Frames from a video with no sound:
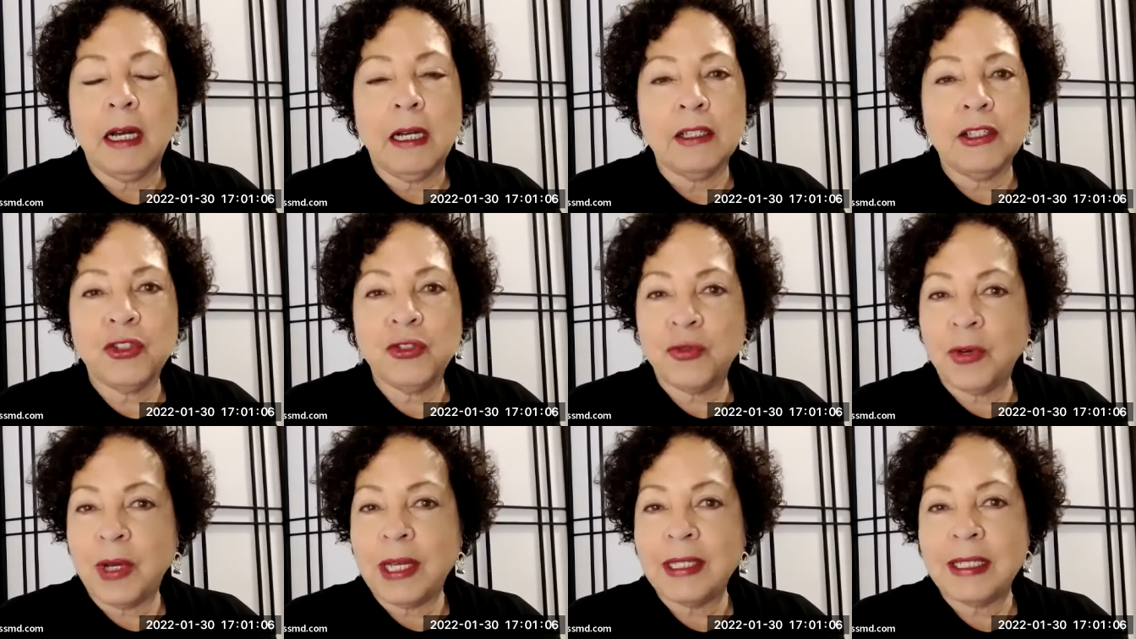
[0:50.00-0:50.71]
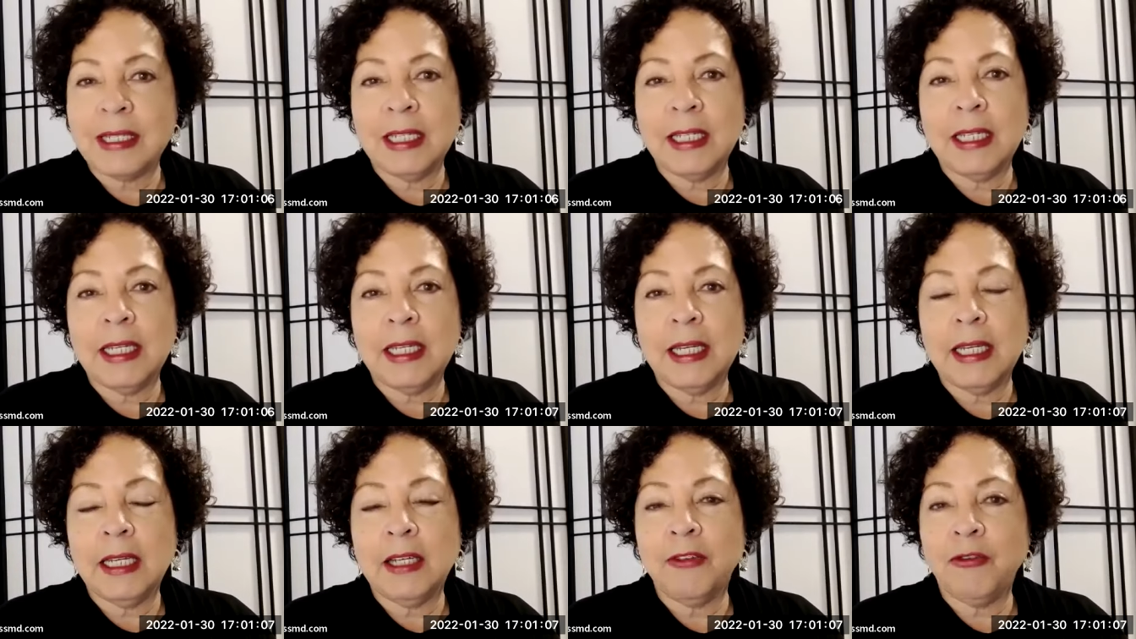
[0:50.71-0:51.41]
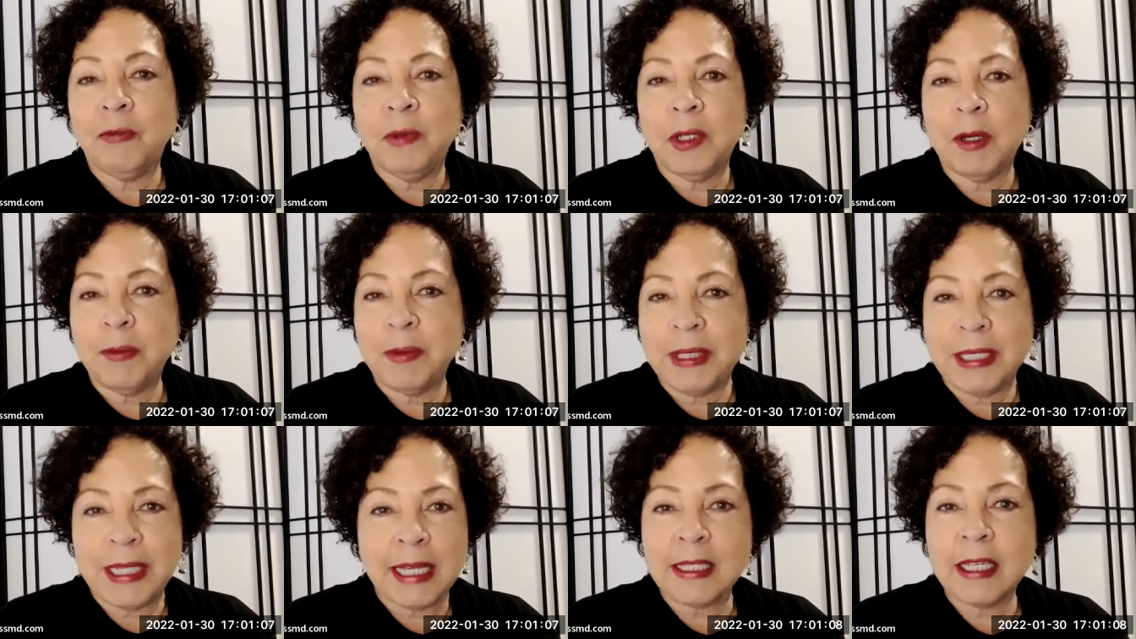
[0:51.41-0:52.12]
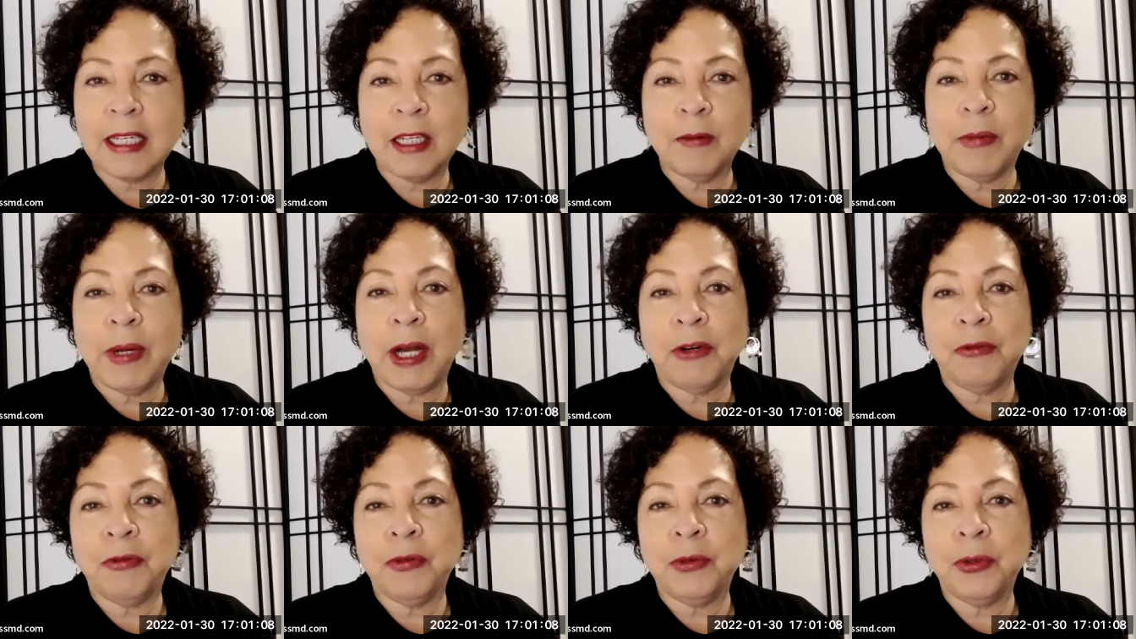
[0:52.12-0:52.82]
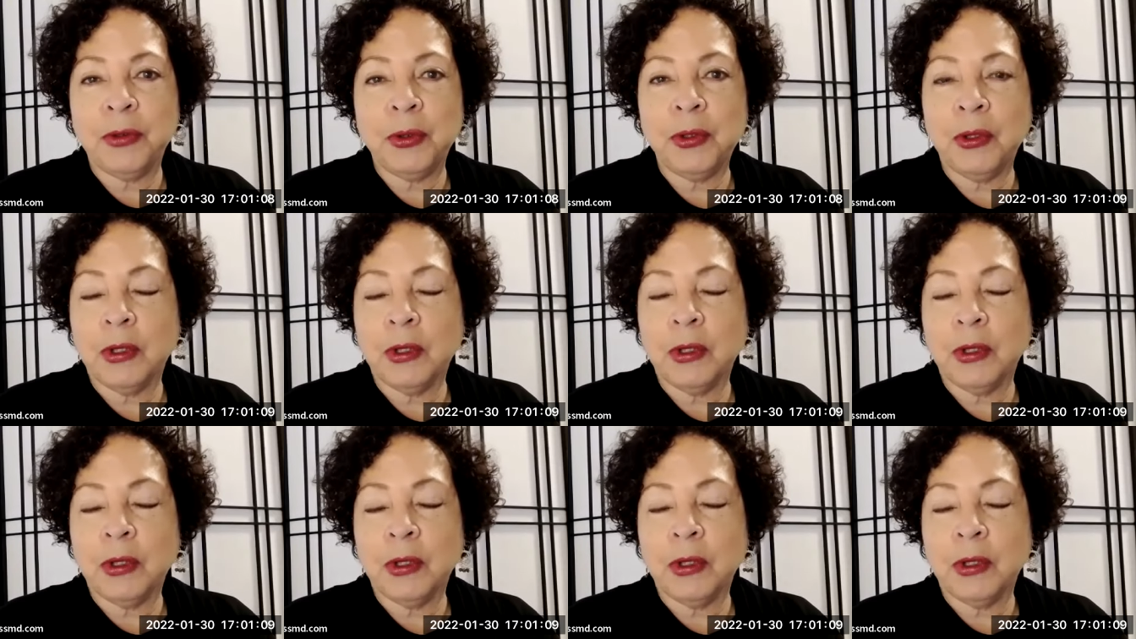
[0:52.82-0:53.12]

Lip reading: stress eating, obsessing about food,